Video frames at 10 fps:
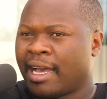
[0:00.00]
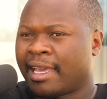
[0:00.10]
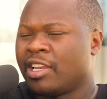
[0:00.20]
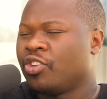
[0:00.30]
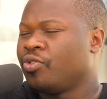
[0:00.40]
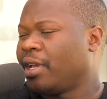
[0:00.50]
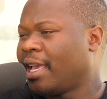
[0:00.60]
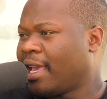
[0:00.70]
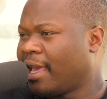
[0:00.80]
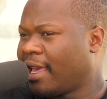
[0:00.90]
can do
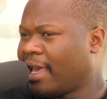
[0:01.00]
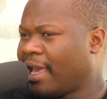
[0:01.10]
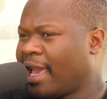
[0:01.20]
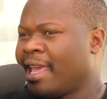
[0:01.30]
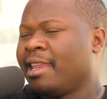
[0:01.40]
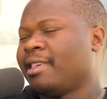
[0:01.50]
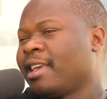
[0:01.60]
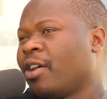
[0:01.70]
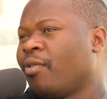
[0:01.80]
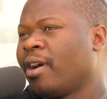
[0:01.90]

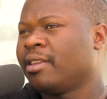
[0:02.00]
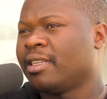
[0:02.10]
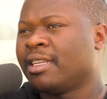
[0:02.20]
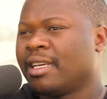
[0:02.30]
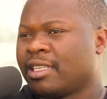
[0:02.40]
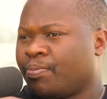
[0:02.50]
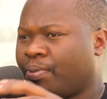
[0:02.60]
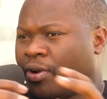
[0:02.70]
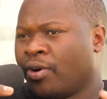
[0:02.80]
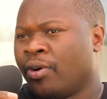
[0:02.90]
anything I want and
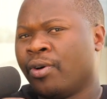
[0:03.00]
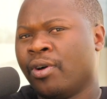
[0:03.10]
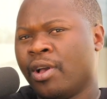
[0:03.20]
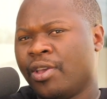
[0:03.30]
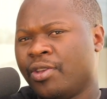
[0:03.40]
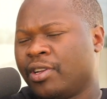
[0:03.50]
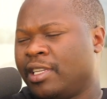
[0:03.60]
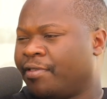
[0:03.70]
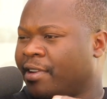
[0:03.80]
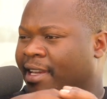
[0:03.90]
explore, you know,
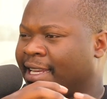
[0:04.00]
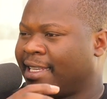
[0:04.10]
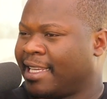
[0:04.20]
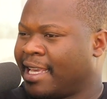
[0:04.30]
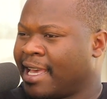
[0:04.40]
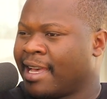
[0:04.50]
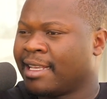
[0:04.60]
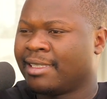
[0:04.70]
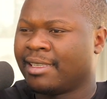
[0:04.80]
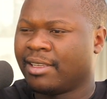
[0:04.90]
different
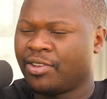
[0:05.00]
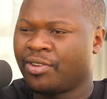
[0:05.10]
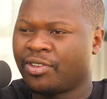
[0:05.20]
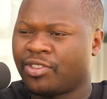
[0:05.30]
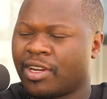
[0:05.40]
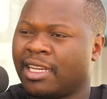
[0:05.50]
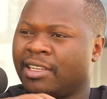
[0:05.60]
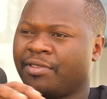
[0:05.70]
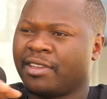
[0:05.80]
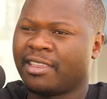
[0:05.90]
ideas, you know, try
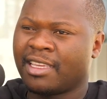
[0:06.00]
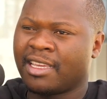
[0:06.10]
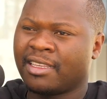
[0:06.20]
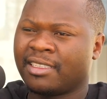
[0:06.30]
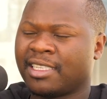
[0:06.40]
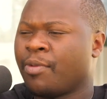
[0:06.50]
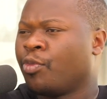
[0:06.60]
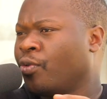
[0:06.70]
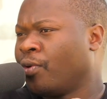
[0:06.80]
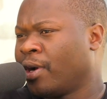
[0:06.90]
different things. Some
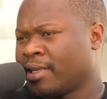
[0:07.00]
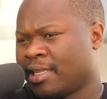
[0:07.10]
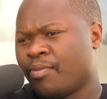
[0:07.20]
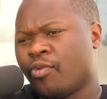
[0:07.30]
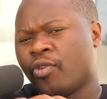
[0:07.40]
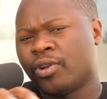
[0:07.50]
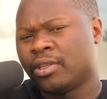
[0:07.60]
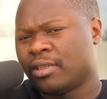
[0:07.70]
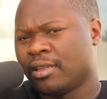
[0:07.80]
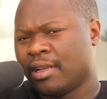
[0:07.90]
will work, some
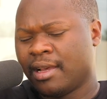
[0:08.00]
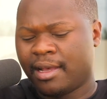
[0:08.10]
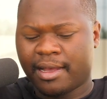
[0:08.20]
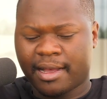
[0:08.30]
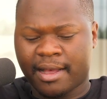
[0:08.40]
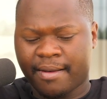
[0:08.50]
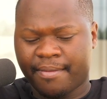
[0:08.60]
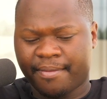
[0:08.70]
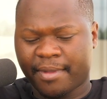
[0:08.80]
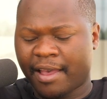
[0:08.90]
won't.
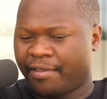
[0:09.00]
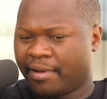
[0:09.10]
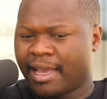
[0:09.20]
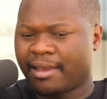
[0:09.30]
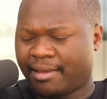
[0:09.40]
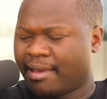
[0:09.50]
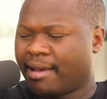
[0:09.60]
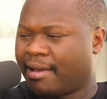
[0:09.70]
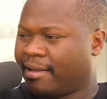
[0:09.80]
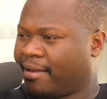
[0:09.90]
I feel like, yeah.